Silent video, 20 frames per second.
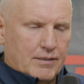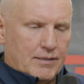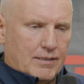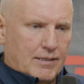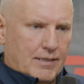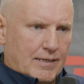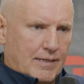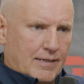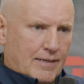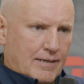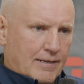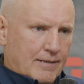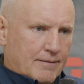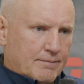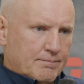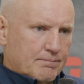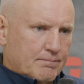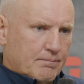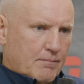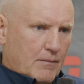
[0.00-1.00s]

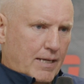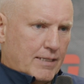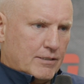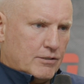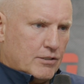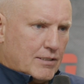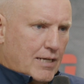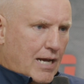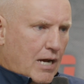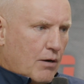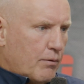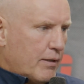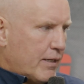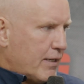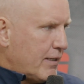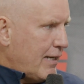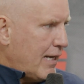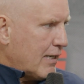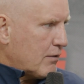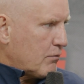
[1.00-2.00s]
and just how we
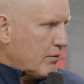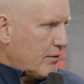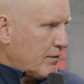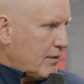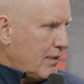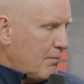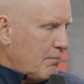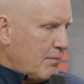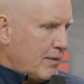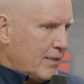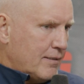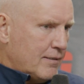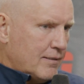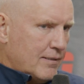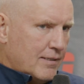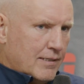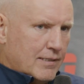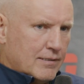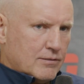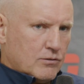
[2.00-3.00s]
connect with them.
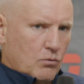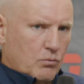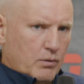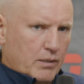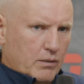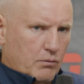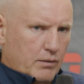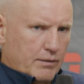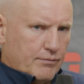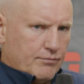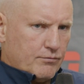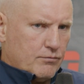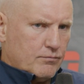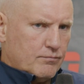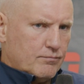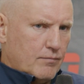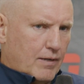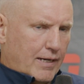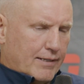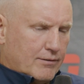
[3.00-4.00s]
And so
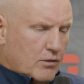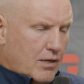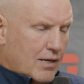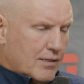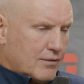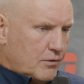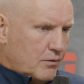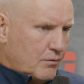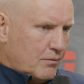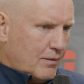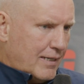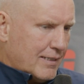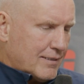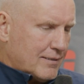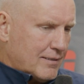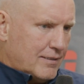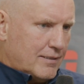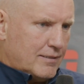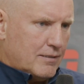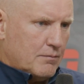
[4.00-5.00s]
I talked to
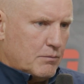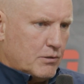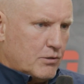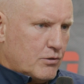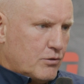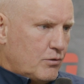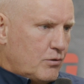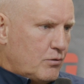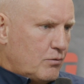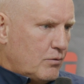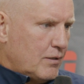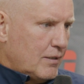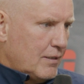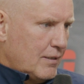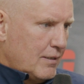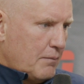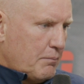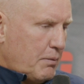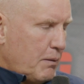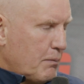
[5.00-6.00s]
actually the Mizzou
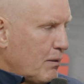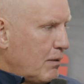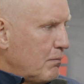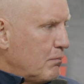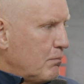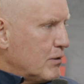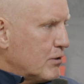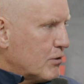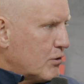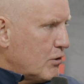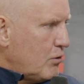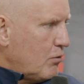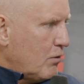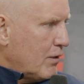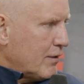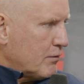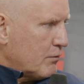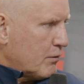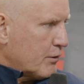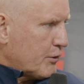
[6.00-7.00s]
people at Mizzou
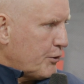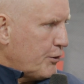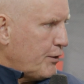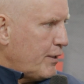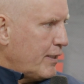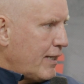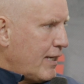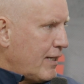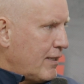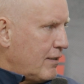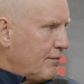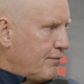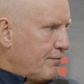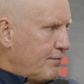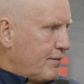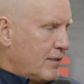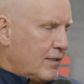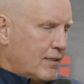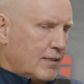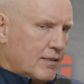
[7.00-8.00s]
on the recruiting end
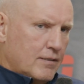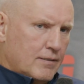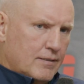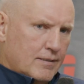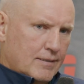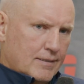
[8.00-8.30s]
of